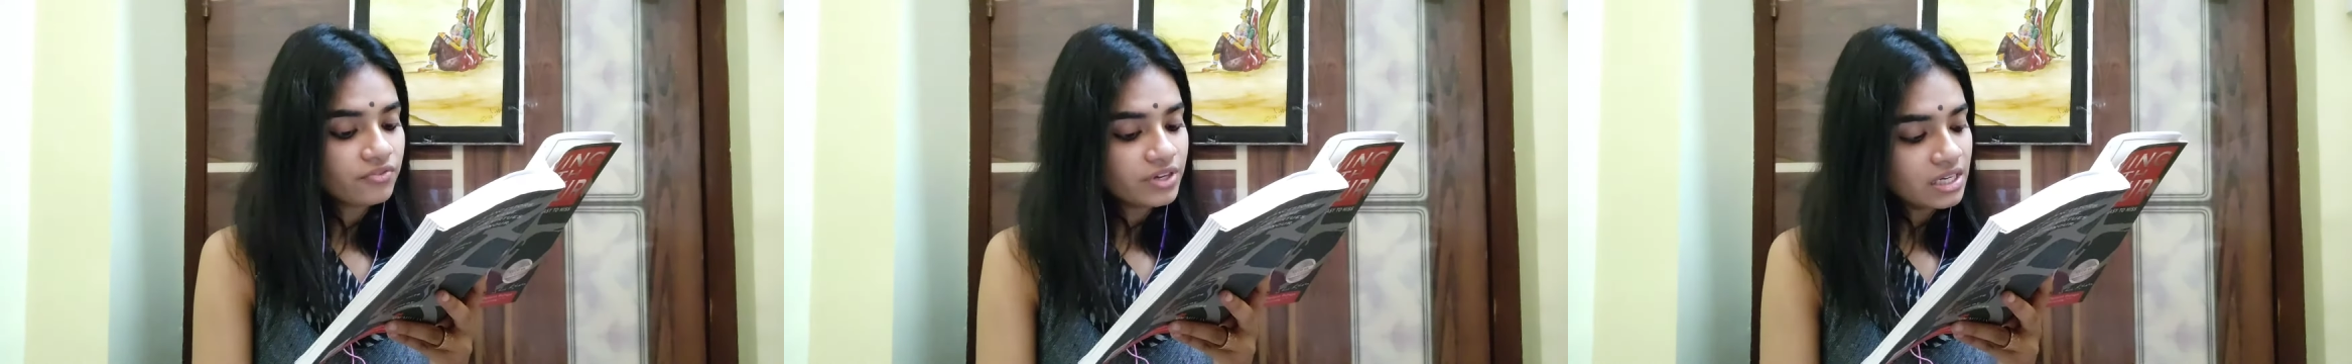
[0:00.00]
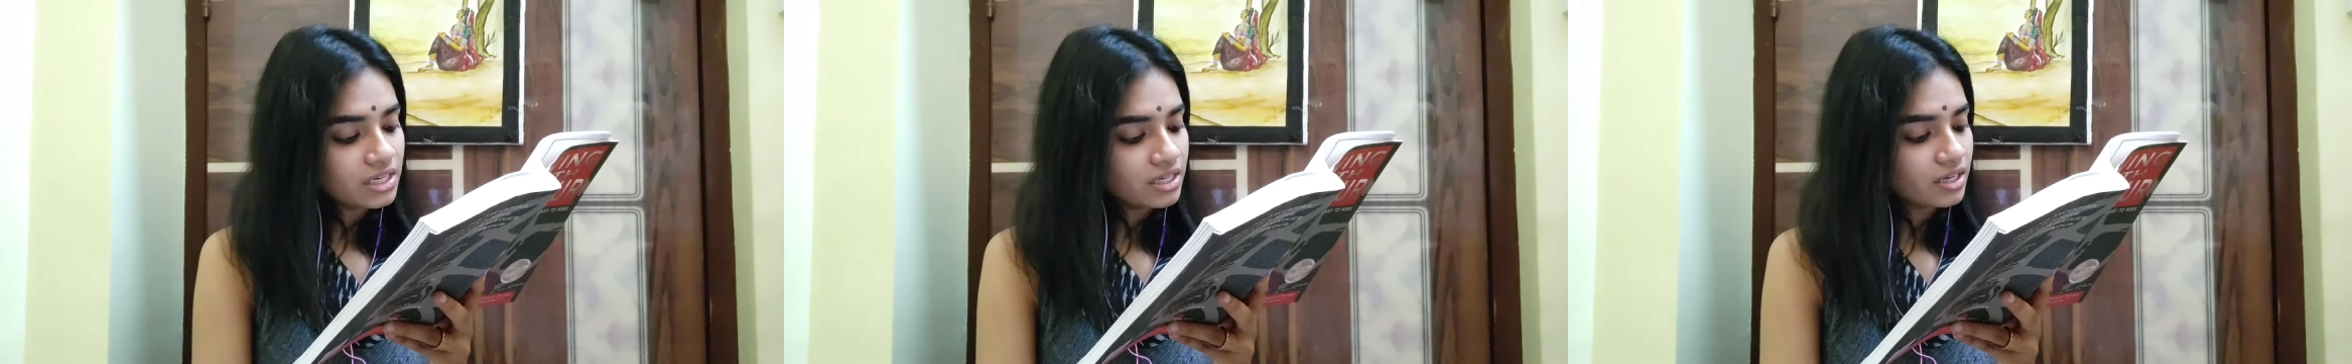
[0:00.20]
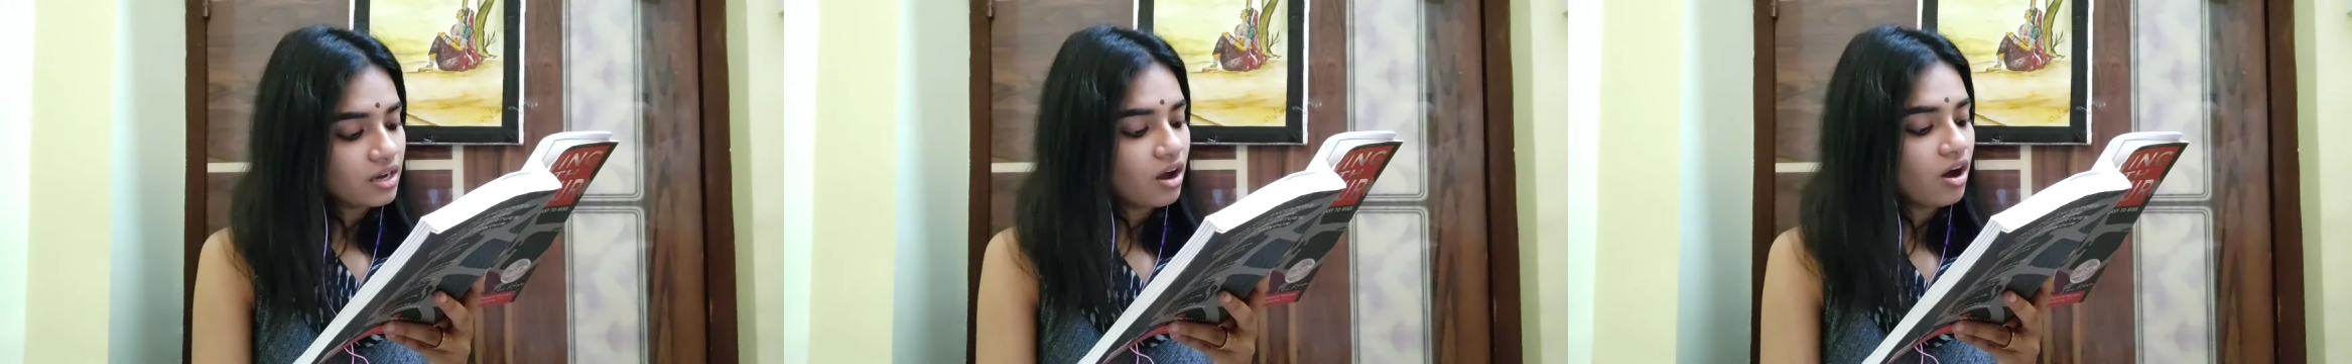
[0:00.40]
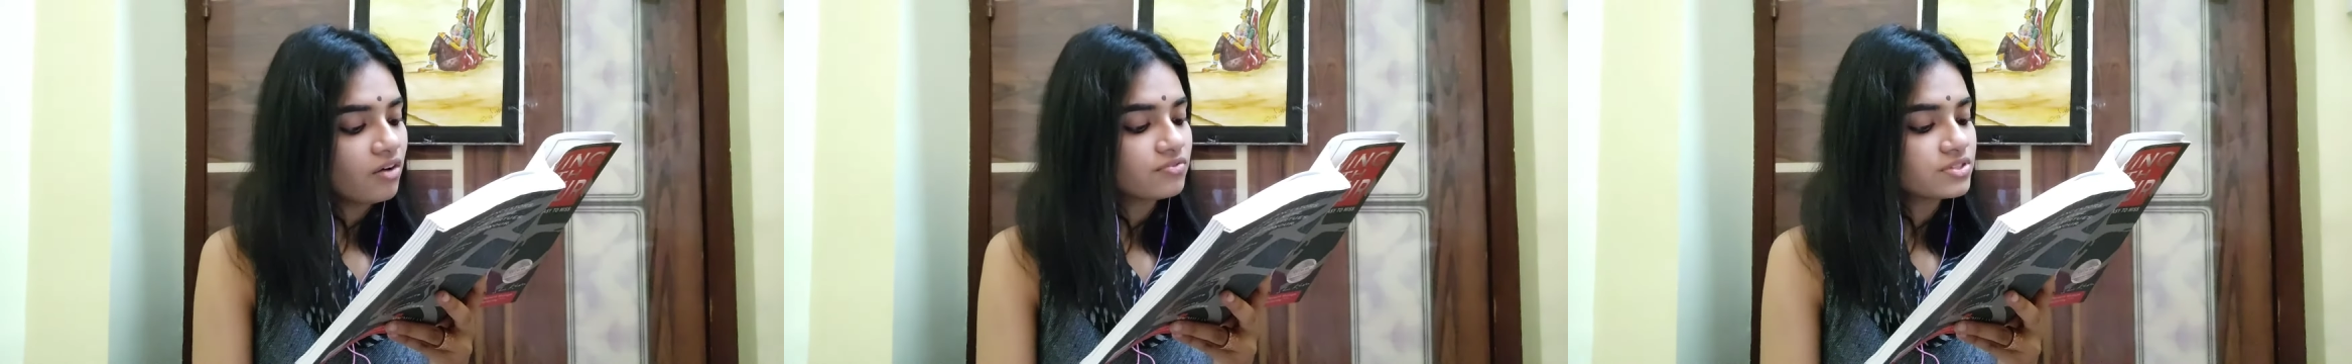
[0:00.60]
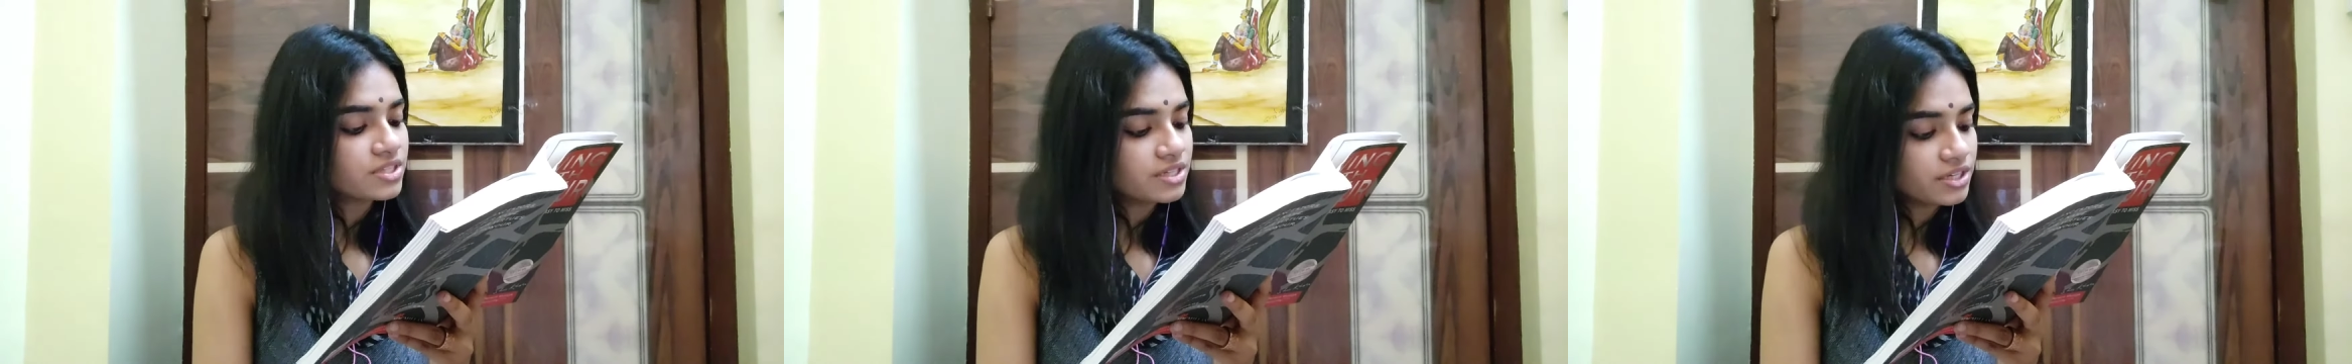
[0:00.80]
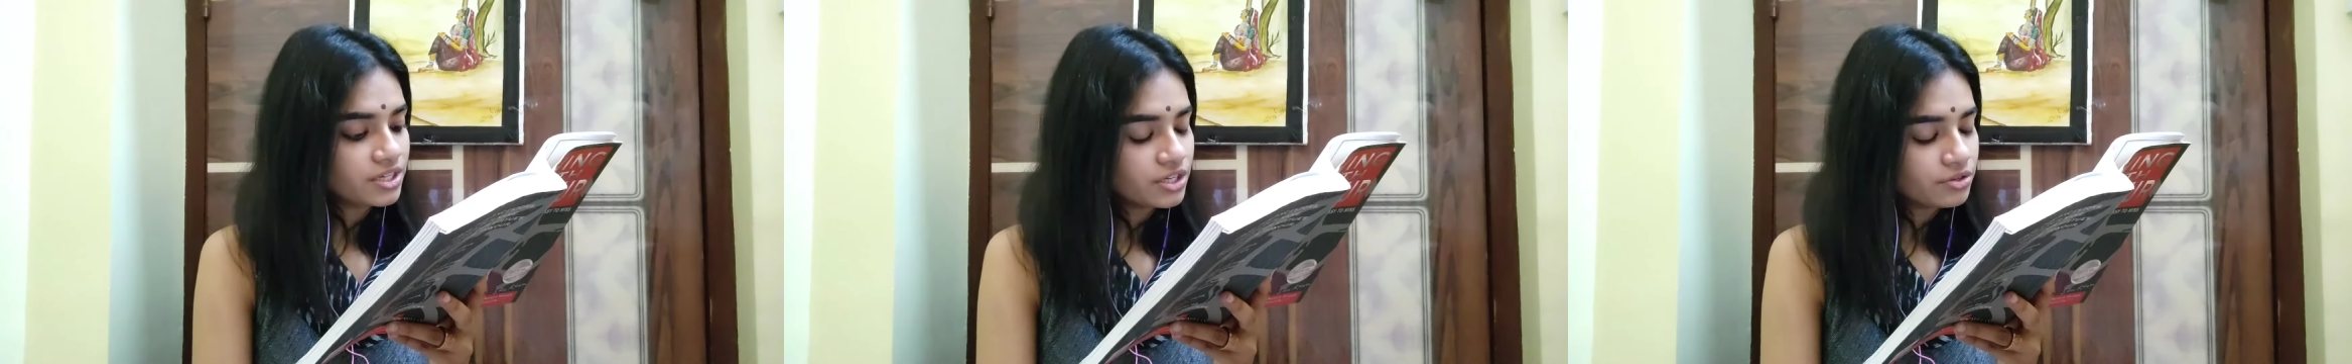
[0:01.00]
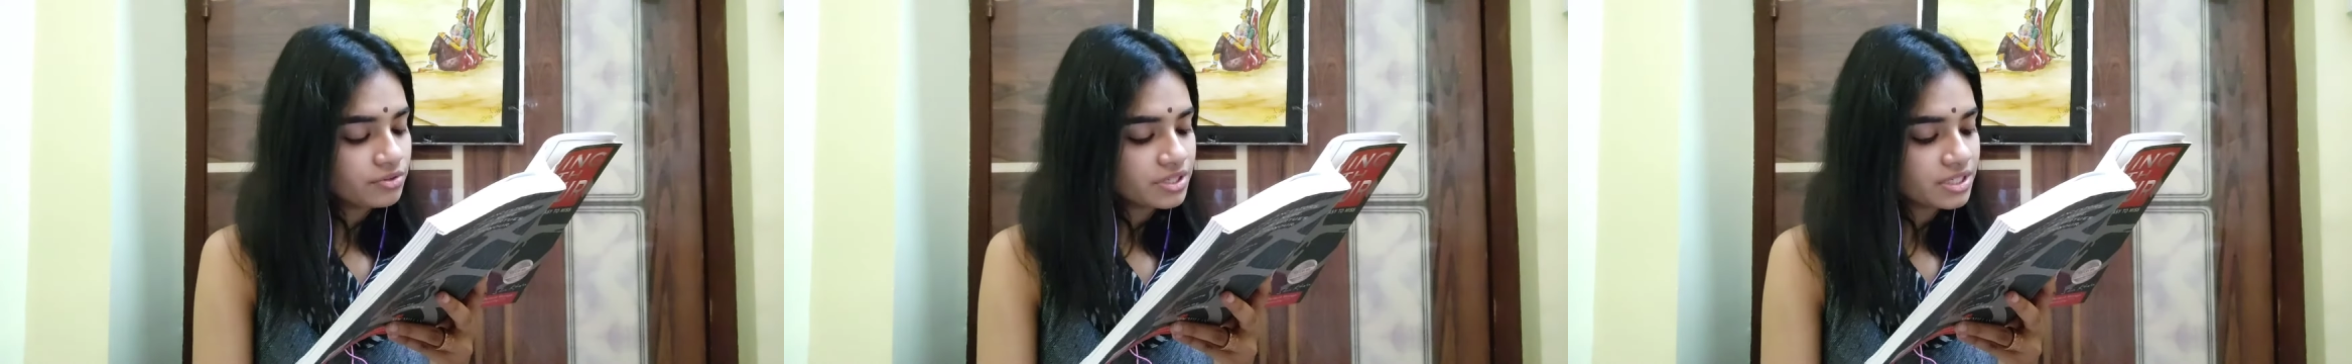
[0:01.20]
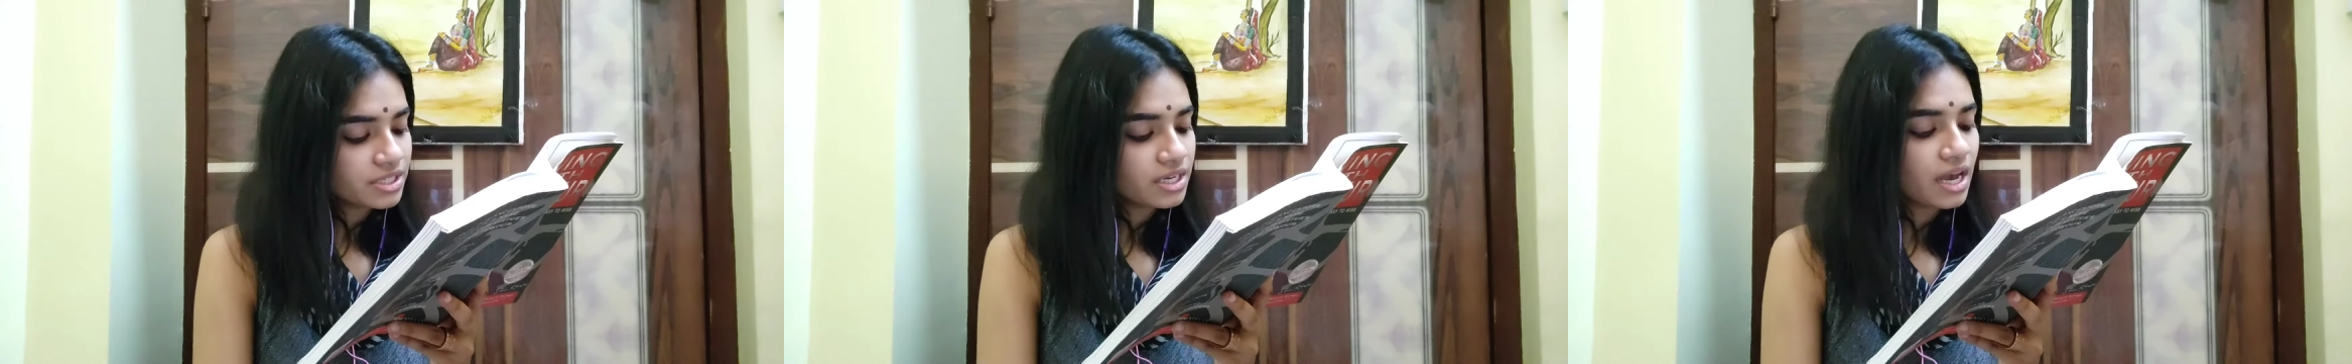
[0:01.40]
feeling of
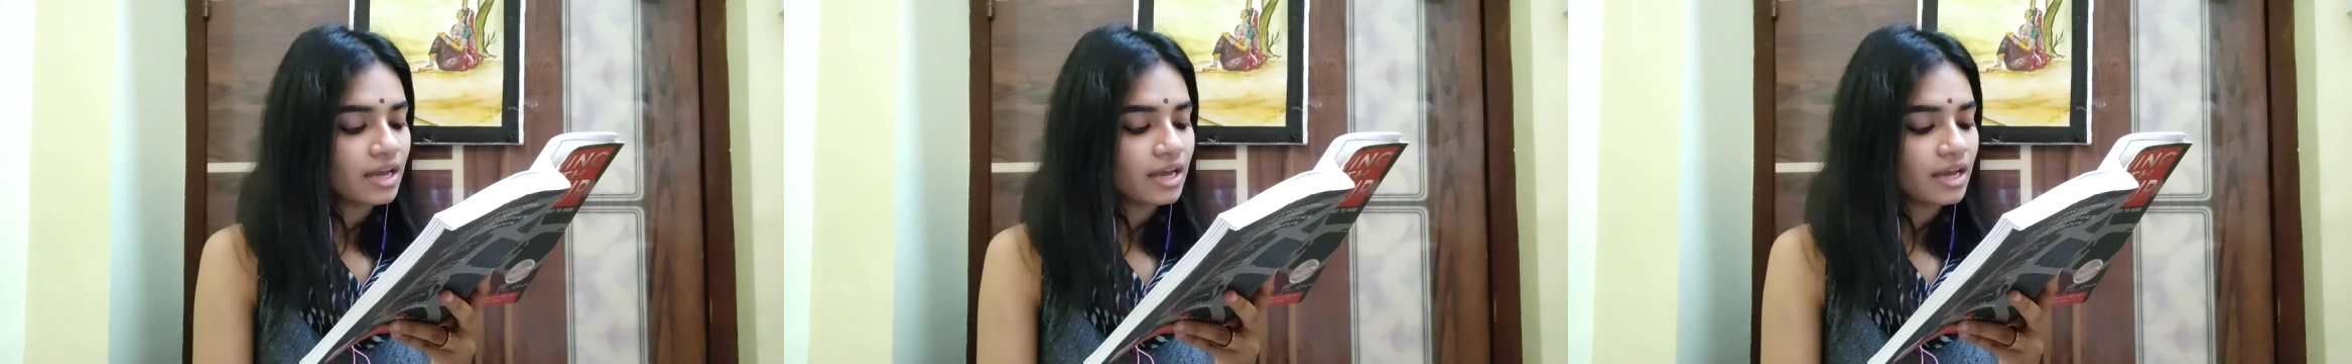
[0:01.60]
security